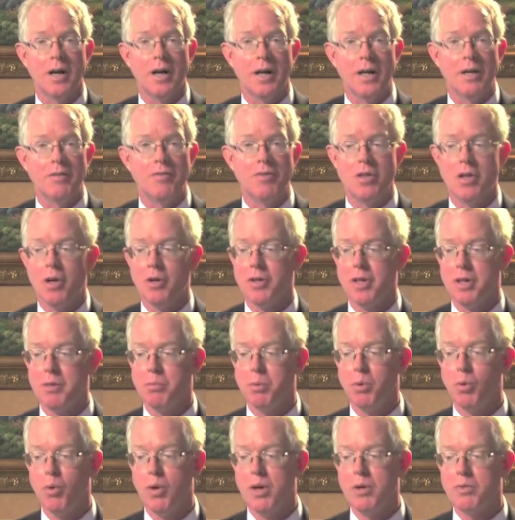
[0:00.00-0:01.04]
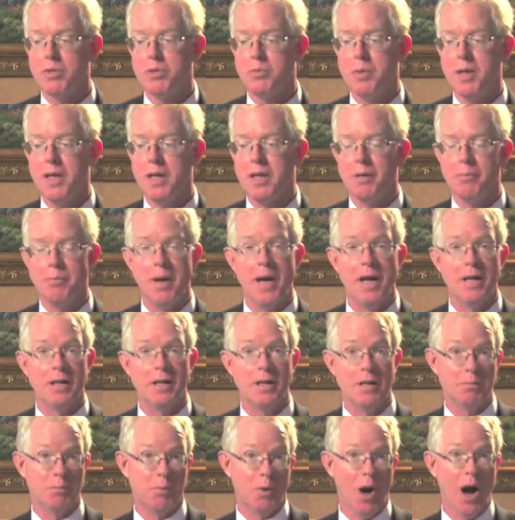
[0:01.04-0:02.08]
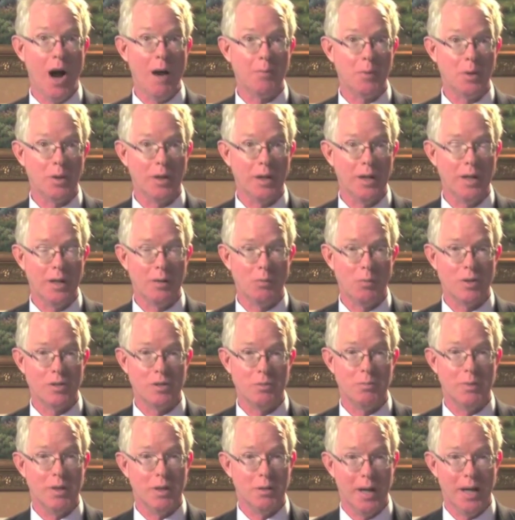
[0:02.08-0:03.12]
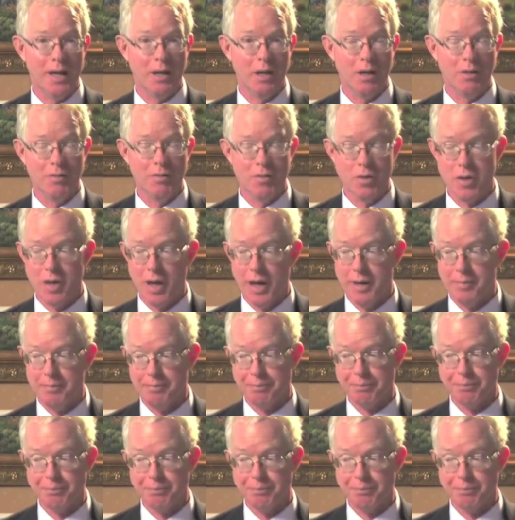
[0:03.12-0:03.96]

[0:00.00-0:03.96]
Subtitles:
even though the employee was being paid improperly and wasn't being paid overtime.